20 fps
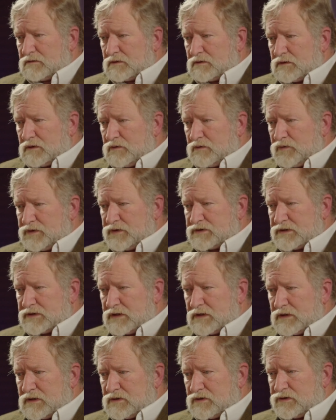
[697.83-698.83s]
Then we
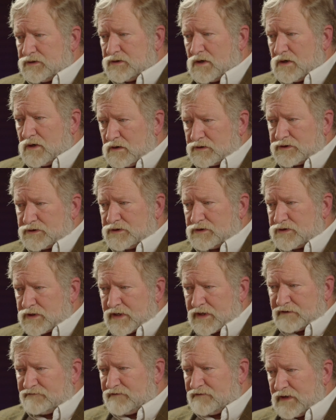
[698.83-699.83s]
send in the dogs to
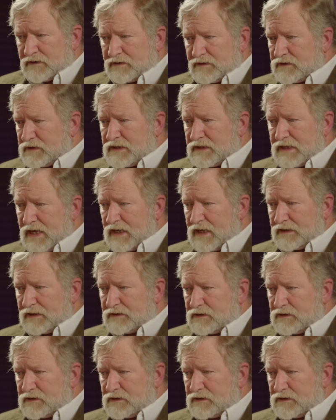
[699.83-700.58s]
try to find her in that,